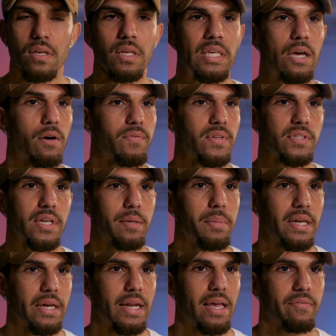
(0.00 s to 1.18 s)
Yeah, obviously
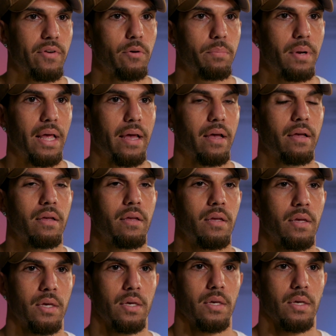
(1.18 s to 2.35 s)
being an AFL player,
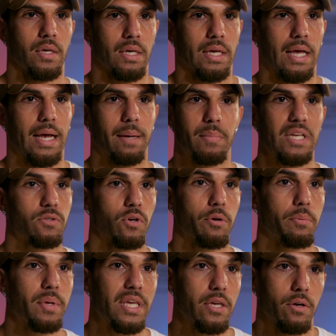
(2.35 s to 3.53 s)
that's got to
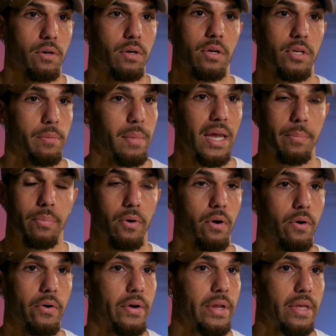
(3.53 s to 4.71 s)
be your main
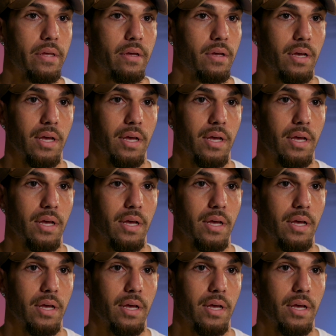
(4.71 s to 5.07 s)
priority.